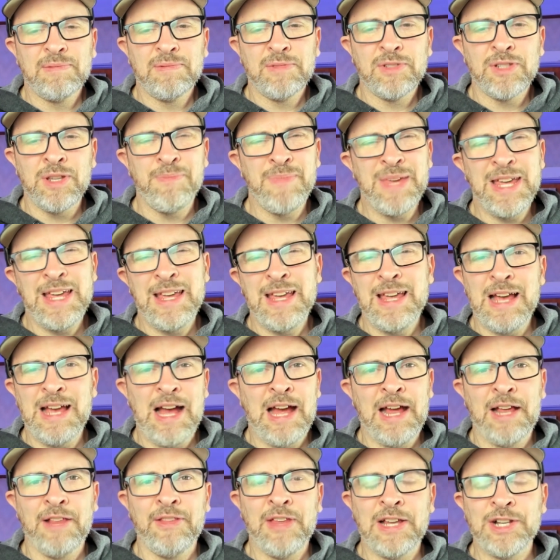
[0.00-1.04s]
to me,
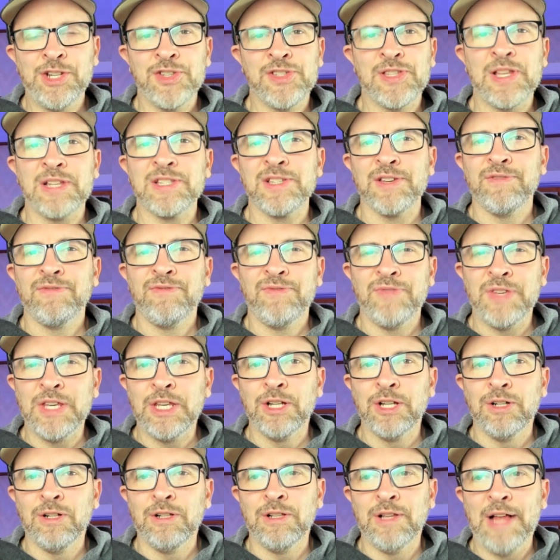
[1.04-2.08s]
that just doesn't
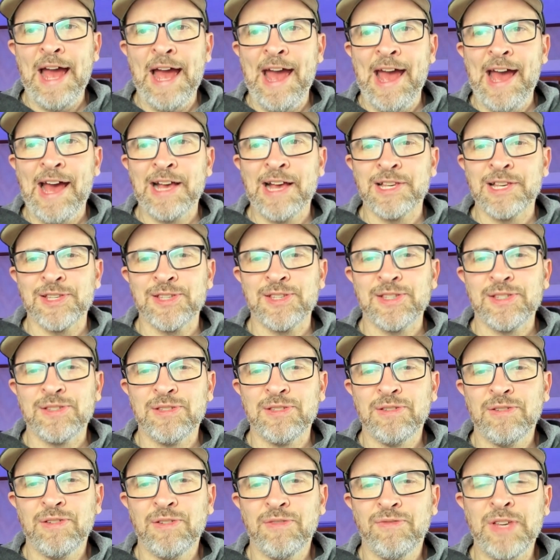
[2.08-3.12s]
feel as
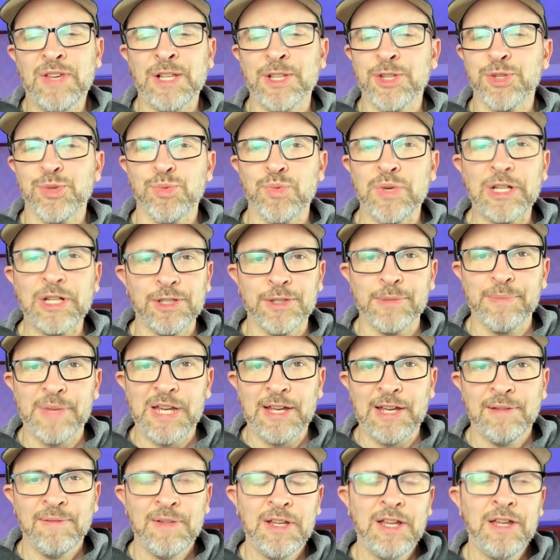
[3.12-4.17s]
real to
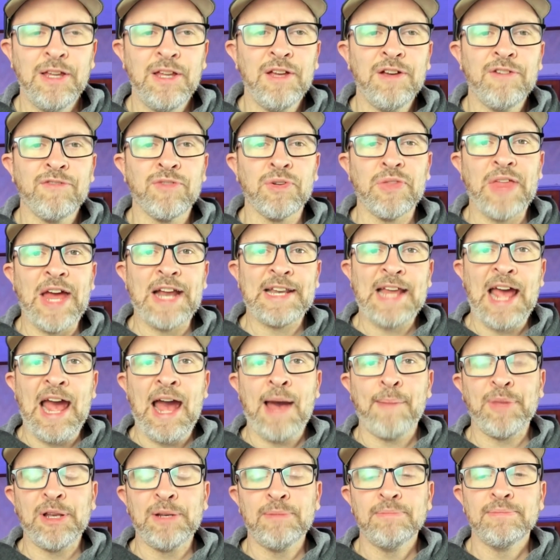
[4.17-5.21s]
me for that to
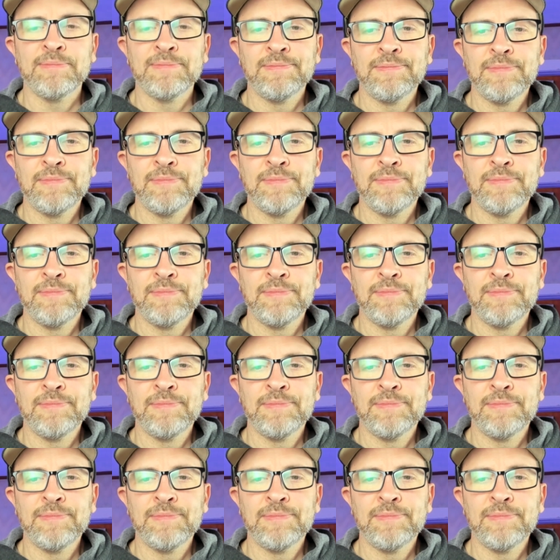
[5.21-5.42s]
happen.